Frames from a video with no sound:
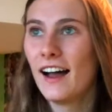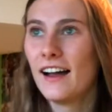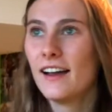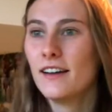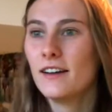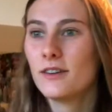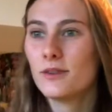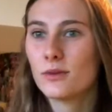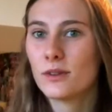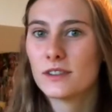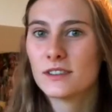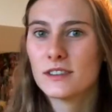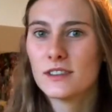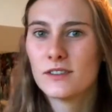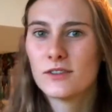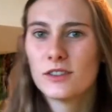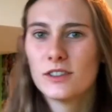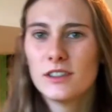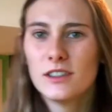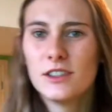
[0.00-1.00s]
I
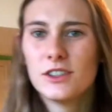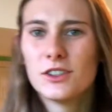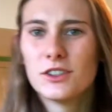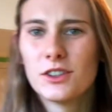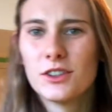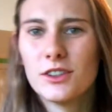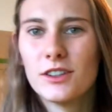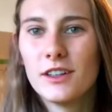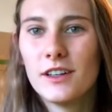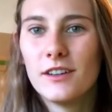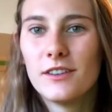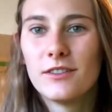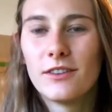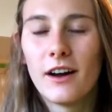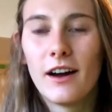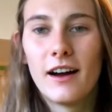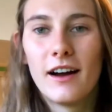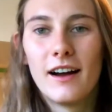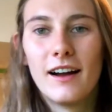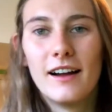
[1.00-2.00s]
wasn't really sure if
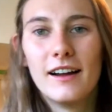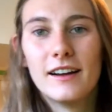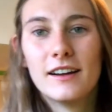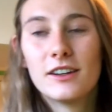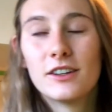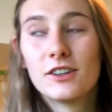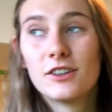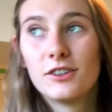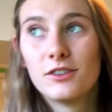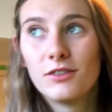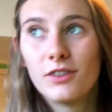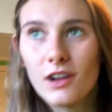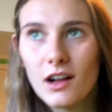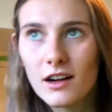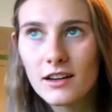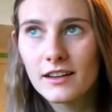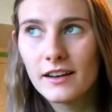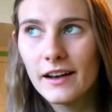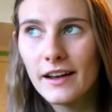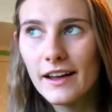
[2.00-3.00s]
I should
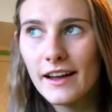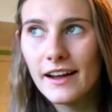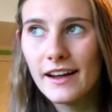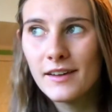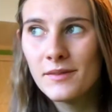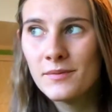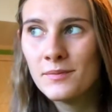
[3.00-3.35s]
vlog today,